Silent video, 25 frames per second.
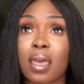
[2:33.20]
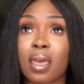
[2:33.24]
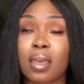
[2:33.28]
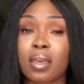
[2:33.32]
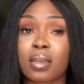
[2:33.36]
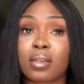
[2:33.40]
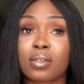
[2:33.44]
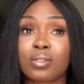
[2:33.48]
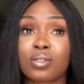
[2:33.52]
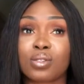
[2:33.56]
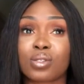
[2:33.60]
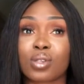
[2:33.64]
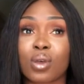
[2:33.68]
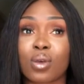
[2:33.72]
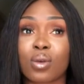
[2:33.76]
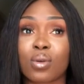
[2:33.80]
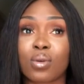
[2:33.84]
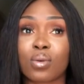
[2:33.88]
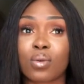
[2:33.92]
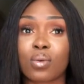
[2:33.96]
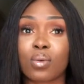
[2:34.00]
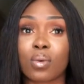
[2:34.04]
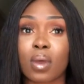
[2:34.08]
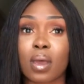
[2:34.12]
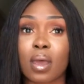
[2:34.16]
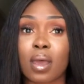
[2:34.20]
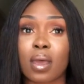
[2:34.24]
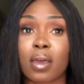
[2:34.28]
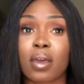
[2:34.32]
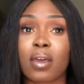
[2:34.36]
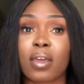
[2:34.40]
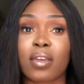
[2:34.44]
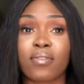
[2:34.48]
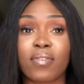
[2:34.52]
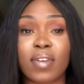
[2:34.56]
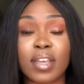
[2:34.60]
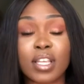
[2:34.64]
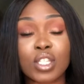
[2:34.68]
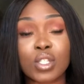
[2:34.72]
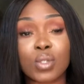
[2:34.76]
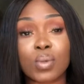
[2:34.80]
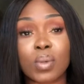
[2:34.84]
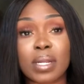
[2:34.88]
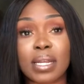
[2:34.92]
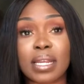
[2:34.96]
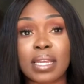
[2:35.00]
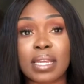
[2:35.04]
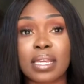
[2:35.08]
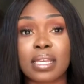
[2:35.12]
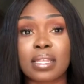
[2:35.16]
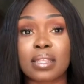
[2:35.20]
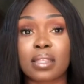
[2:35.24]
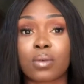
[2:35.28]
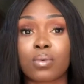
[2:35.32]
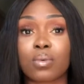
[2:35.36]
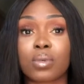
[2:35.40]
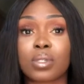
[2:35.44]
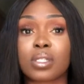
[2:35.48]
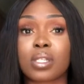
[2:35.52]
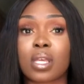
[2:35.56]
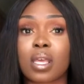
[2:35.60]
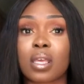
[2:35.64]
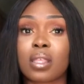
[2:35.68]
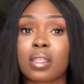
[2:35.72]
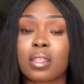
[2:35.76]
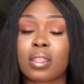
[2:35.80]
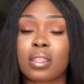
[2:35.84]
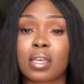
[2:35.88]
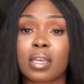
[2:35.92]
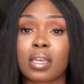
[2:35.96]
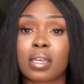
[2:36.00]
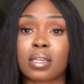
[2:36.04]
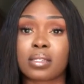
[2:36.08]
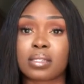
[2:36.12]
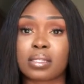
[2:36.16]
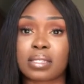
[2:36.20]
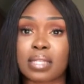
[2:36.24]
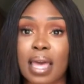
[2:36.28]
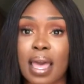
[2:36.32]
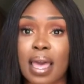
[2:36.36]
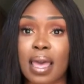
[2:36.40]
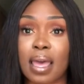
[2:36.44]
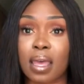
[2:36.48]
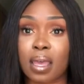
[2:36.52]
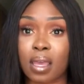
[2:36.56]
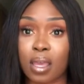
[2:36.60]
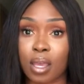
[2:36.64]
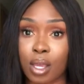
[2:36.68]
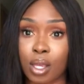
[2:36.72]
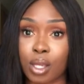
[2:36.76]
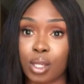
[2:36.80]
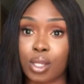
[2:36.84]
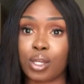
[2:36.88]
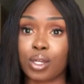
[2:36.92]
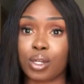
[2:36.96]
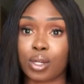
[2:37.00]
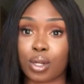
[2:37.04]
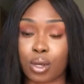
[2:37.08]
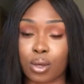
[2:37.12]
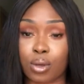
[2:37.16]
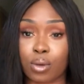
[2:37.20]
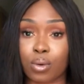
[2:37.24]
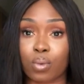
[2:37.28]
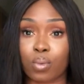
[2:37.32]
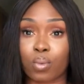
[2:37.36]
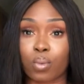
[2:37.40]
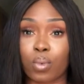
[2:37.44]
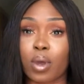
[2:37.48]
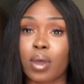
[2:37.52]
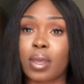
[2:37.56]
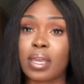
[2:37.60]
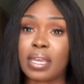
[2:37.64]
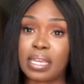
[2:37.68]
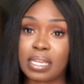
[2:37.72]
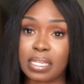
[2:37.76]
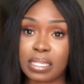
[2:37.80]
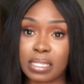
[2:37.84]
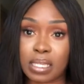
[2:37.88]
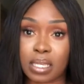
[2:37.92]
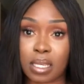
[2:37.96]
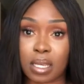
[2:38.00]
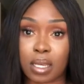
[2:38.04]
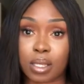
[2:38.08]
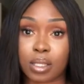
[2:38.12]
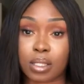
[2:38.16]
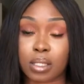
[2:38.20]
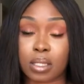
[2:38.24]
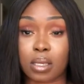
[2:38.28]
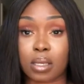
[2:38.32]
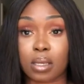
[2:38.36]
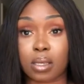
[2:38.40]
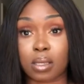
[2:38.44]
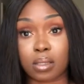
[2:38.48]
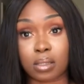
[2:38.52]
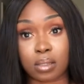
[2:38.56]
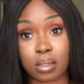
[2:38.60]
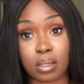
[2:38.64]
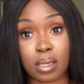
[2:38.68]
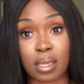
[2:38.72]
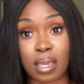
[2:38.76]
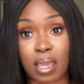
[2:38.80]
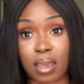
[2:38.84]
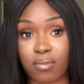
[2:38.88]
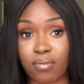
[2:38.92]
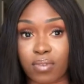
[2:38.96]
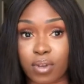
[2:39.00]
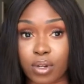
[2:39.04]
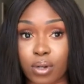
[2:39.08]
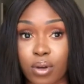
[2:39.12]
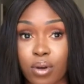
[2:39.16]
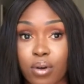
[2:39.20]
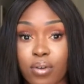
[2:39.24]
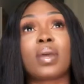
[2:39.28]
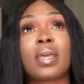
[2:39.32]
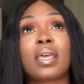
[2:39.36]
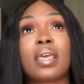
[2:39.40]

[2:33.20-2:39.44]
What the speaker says: so eventually there were certain things that were easier to get rid of.